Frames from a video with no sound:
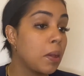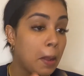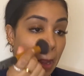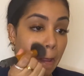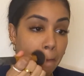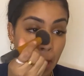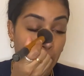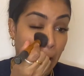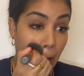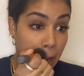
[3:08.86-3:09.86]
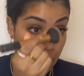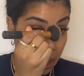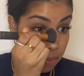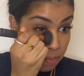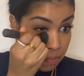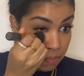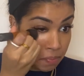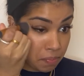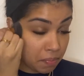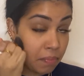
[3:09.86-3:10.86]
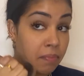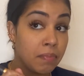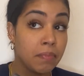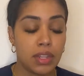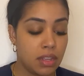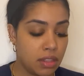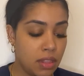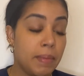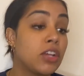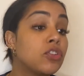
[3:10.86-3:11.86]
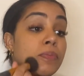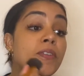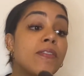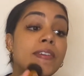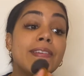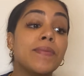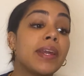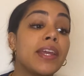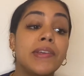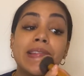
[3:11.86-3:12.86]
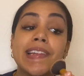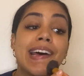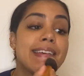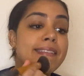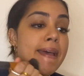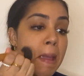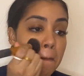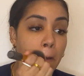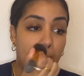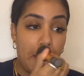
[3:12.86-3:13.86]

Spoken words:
same as last time. The Micro Smooth is what I used last time,